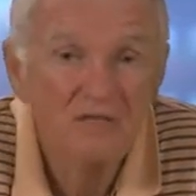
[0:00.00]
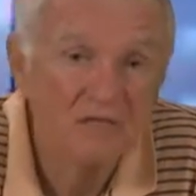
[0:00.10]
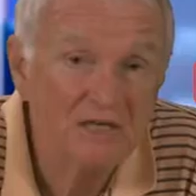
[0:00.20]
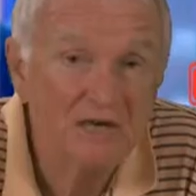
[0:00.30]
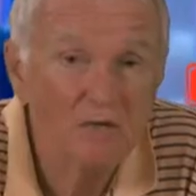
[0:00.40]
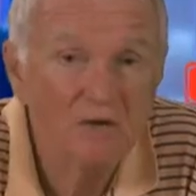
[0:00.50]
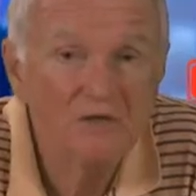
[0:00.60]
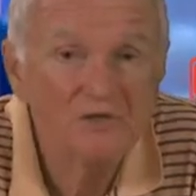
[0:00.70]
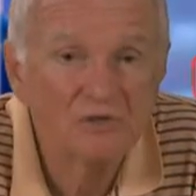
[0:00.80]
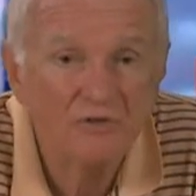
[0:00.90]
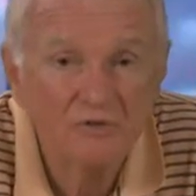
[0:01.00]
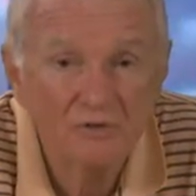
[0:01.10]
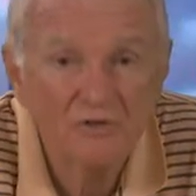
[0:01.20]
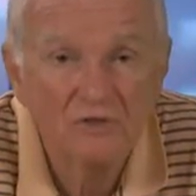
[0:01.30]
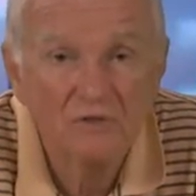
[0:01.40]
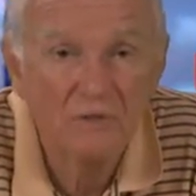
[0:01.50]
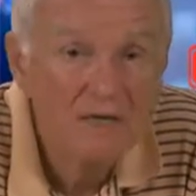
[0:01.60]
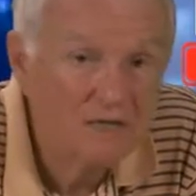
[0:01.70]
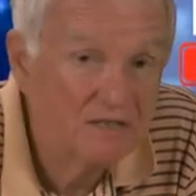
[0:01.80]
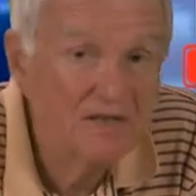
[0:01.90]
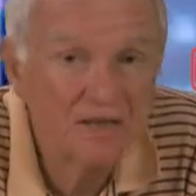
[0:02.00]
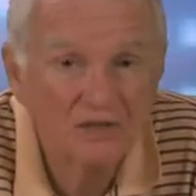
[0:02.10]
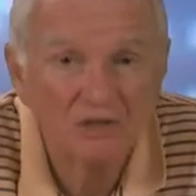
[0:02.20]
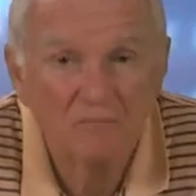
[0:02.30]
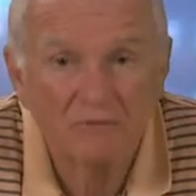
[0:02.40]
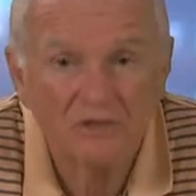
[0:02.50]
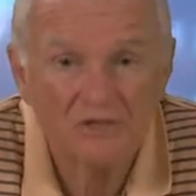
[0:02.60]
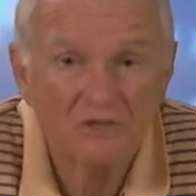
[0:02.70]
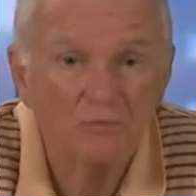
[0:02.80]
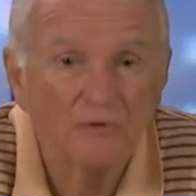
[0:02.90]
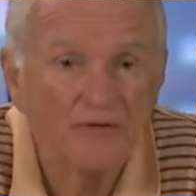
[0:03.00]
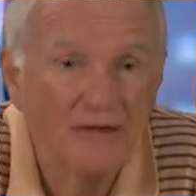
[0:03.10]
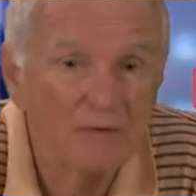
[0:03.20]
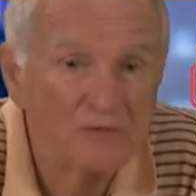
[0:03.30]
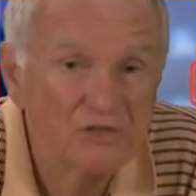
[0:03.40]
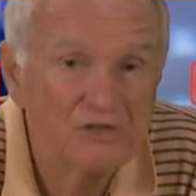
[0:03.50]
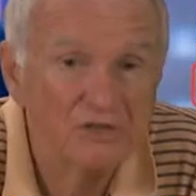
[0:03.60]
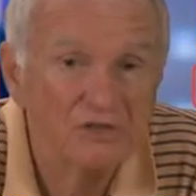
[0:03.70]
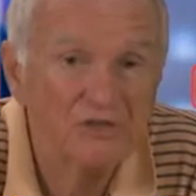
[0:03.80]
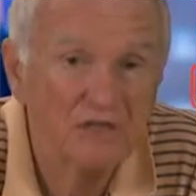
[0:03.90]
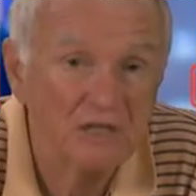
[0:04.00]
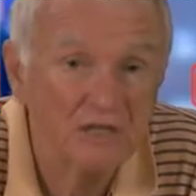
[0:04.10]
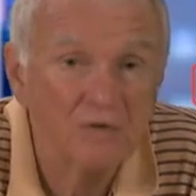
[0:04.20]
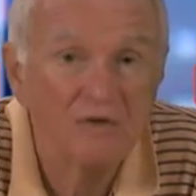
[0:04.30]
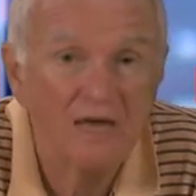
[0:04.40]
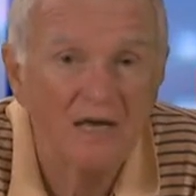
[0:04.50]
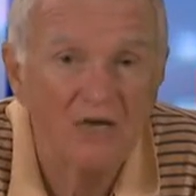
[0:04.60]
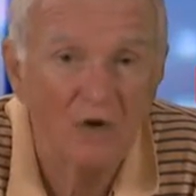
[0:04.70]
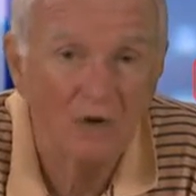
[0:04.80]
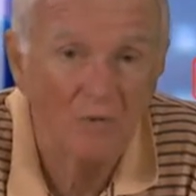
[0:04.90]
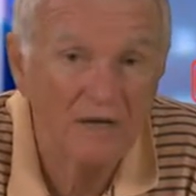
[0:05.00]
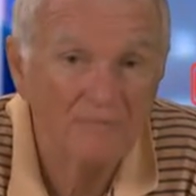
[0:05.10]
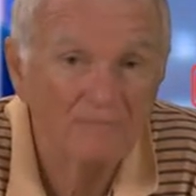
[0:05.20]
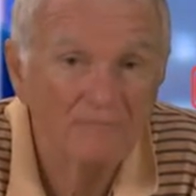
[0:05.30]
DNOW also grew to international presence with acquisitions in the UK and Norway.